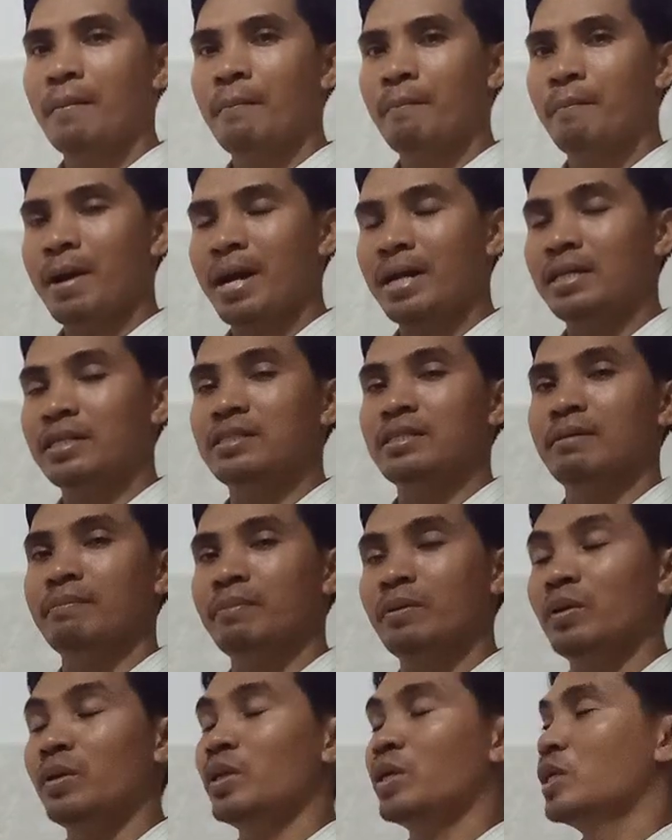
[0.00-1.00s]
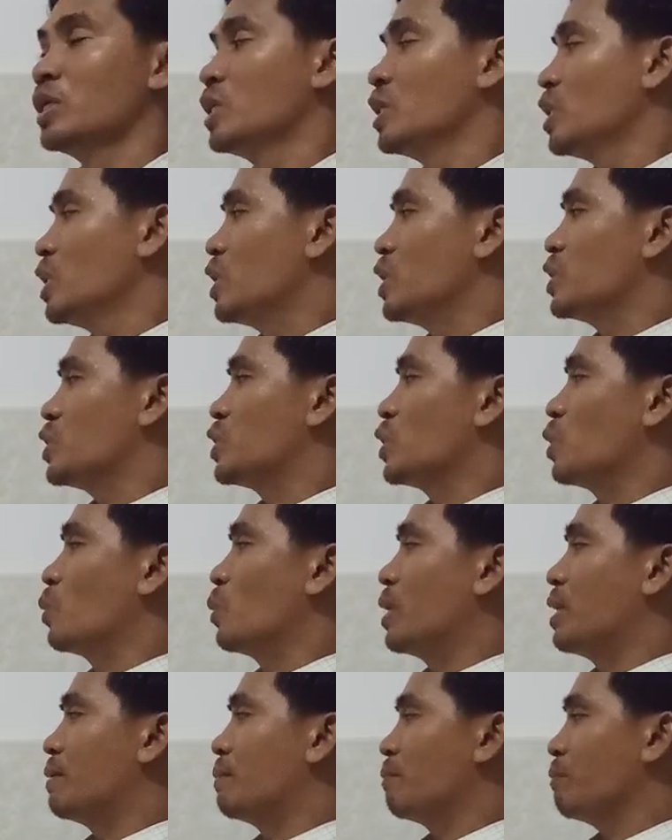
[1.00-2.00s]
participle. So
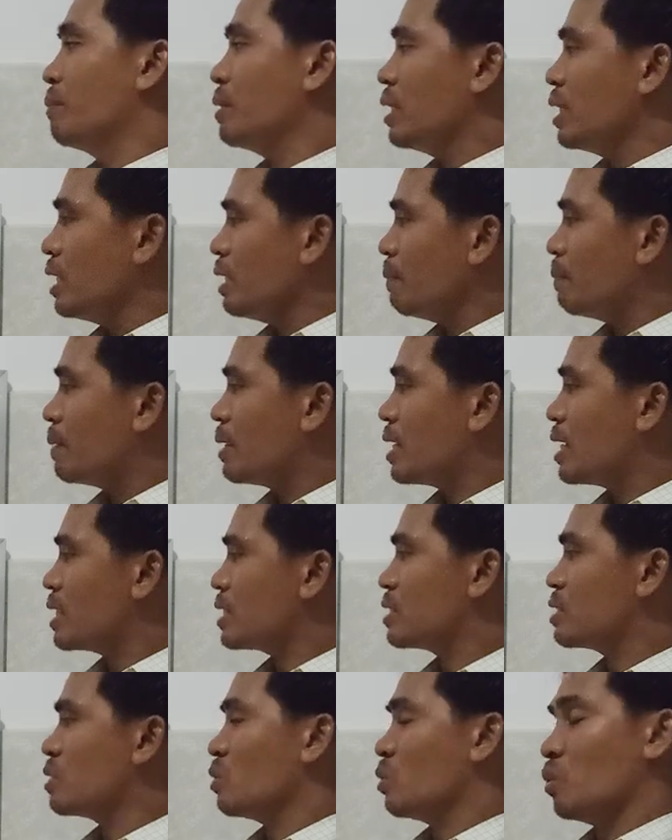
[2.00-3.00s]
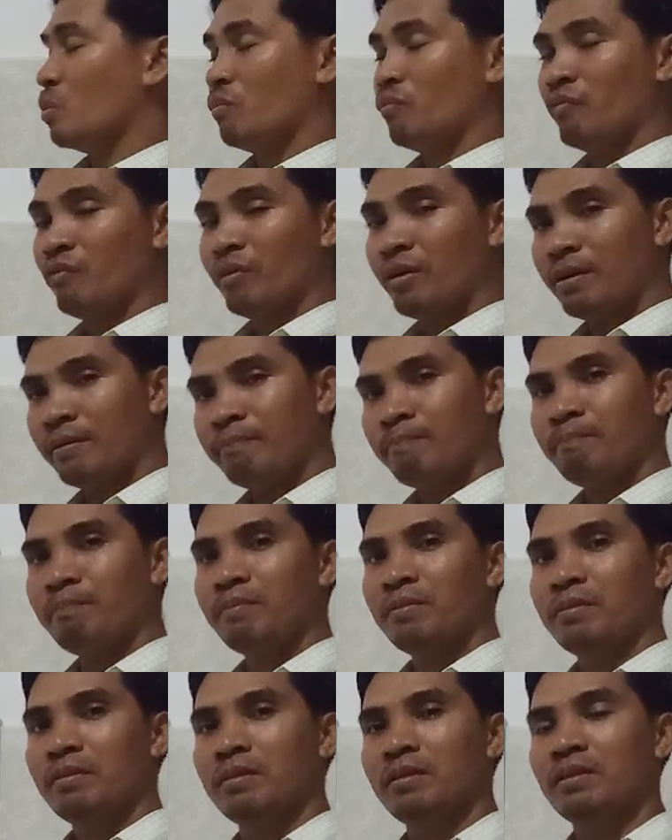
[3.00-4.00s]
when be plus
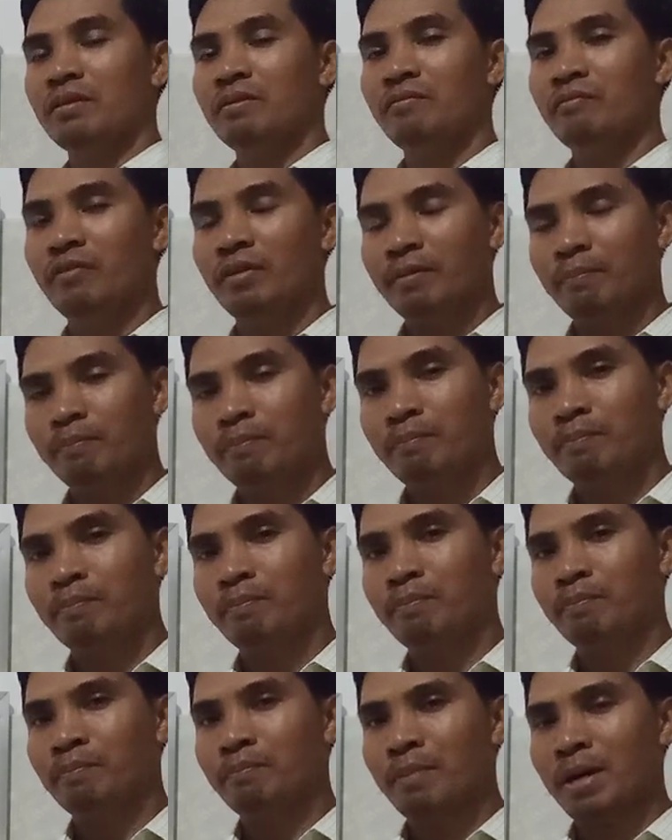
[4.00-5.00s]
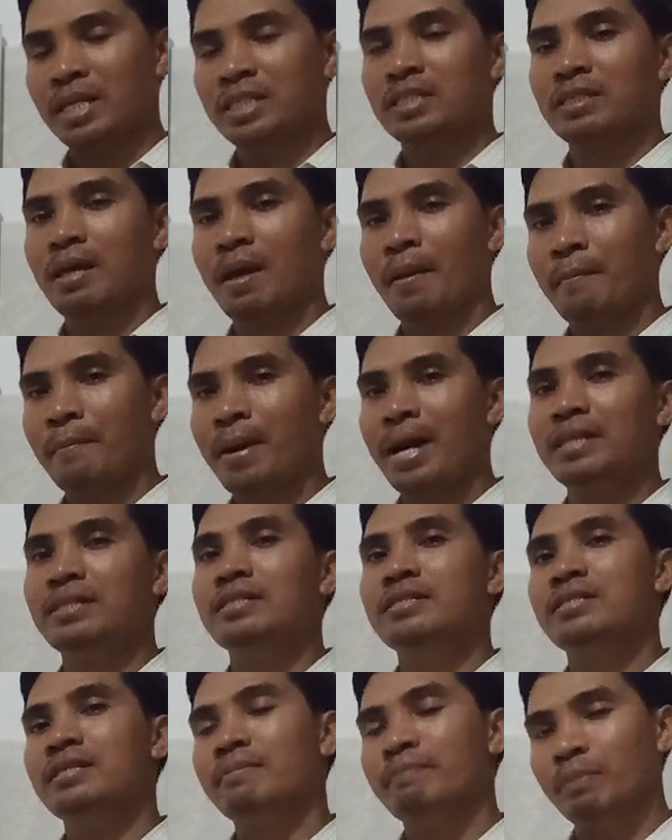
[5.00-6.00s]
verb past
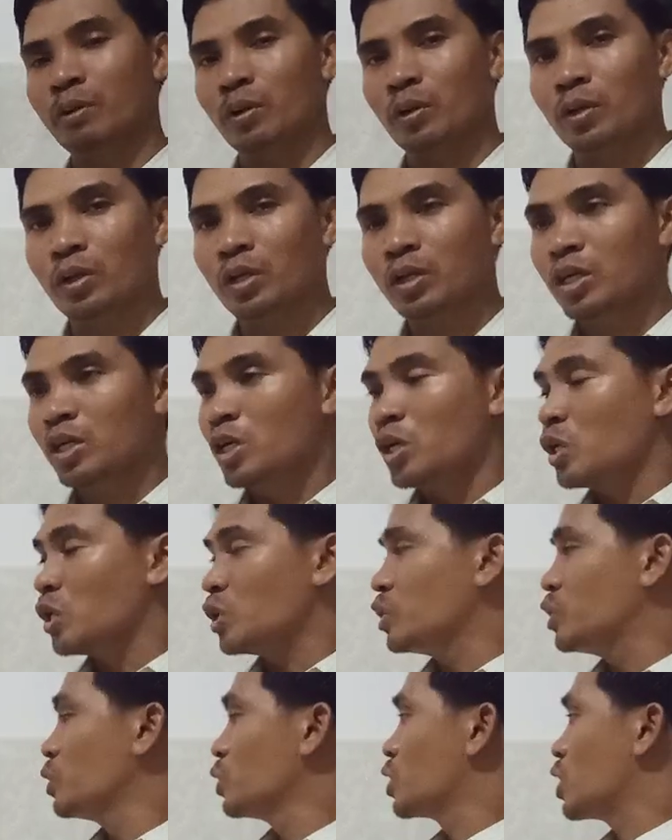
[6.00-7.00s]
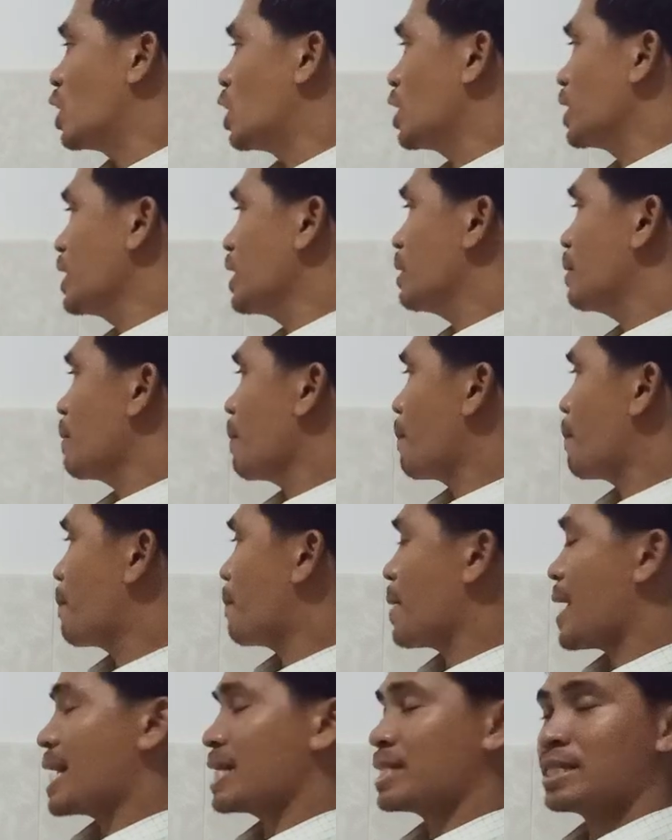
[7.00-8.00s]
participle, you call it
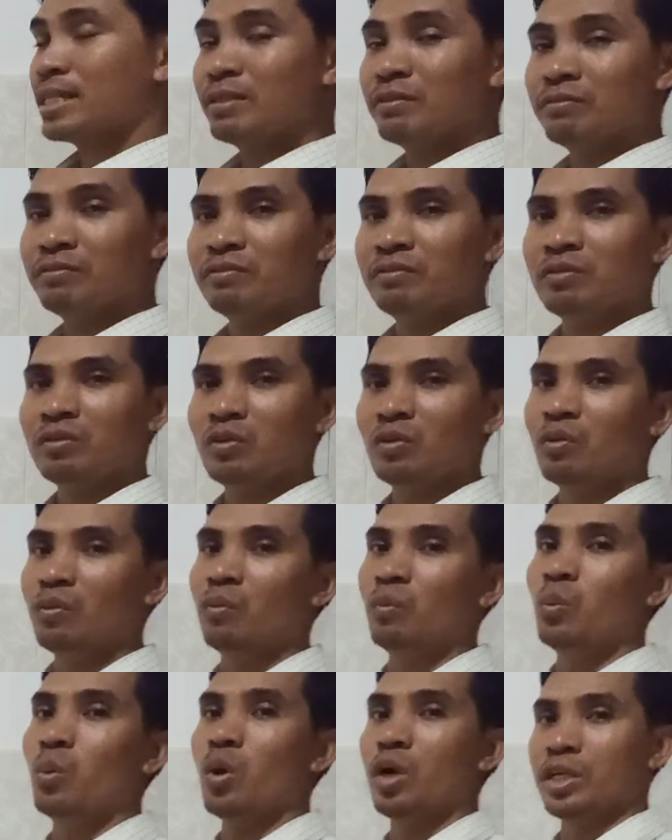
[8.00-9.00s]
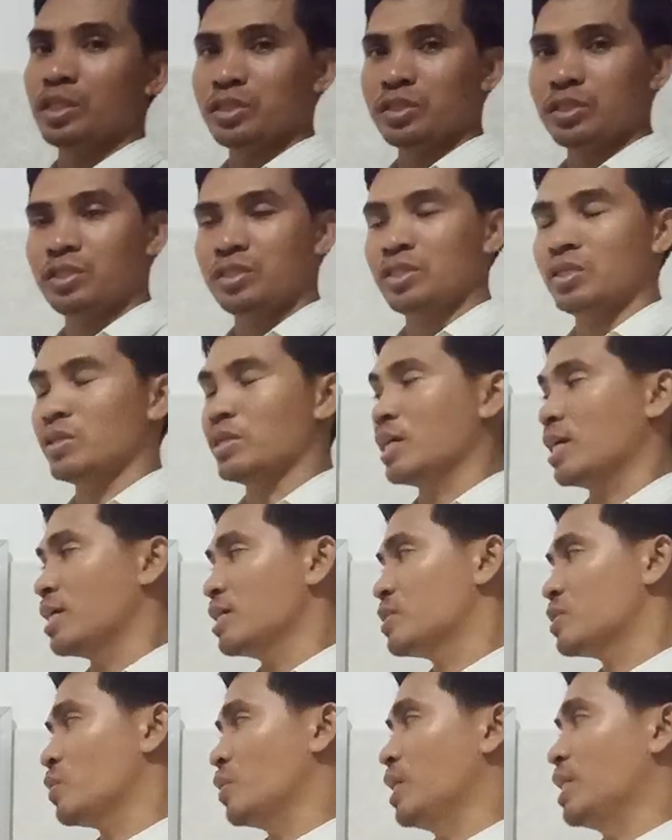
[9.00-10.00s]
passive voice. Okay,
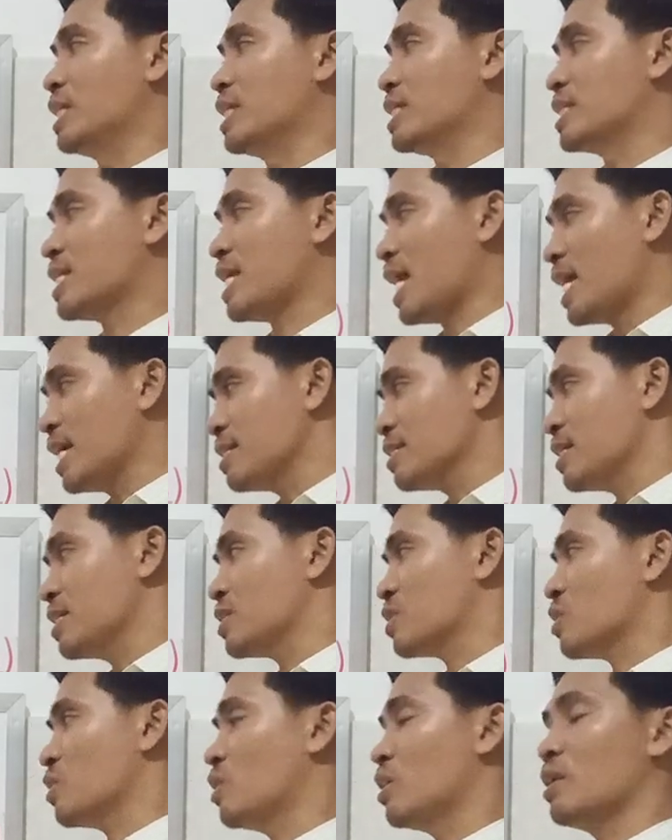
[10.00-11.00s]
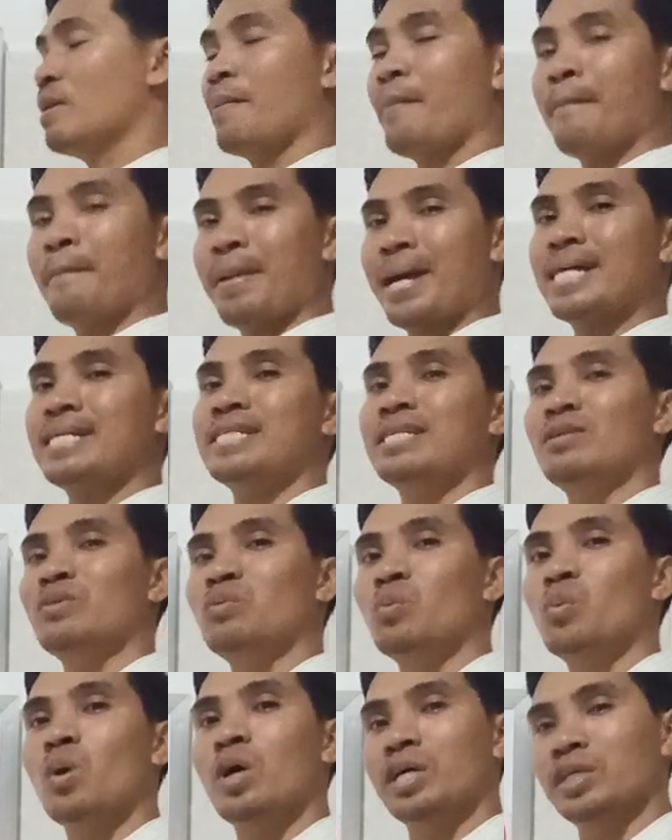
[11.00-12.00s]
so in this case it's called passive
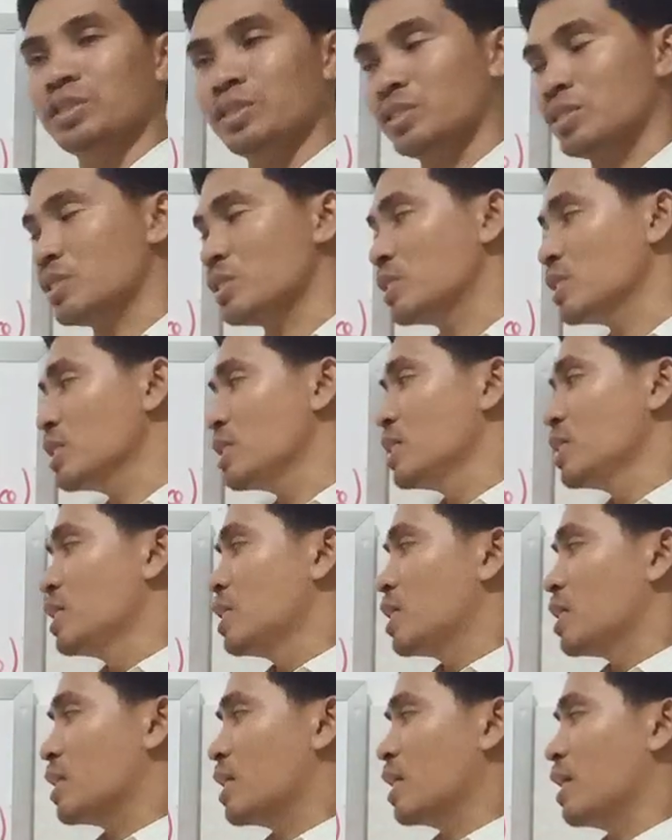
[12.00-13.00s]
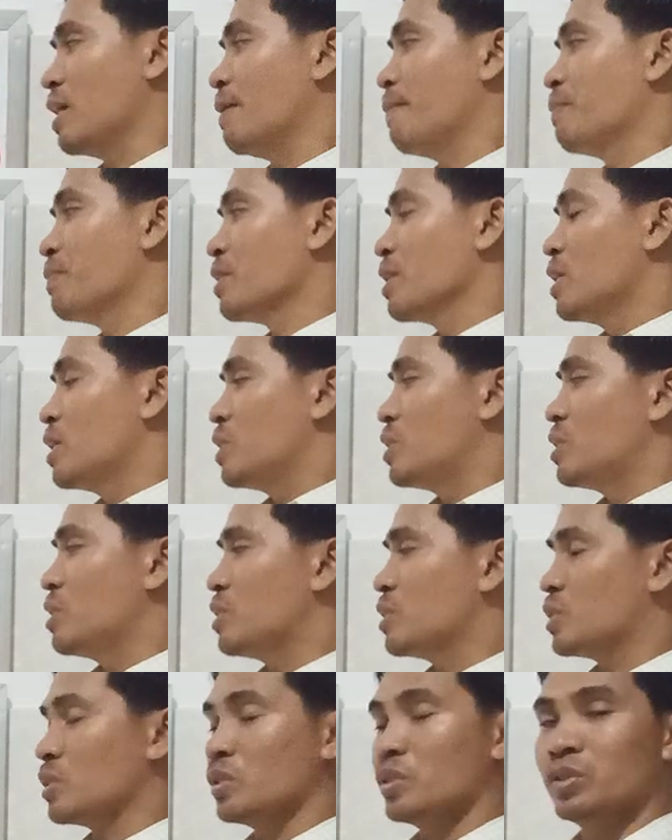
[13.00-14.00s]
voice. Okay,
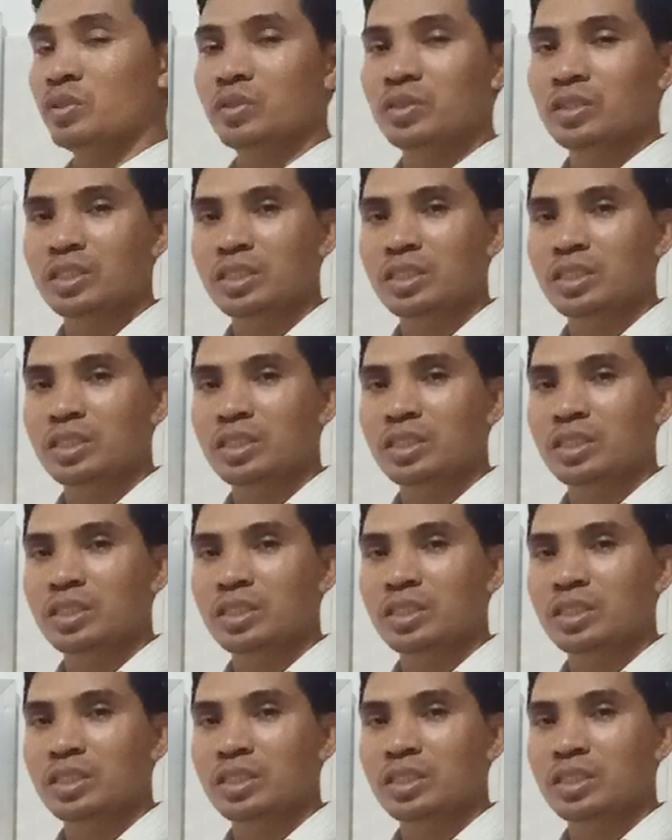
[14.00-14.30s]
so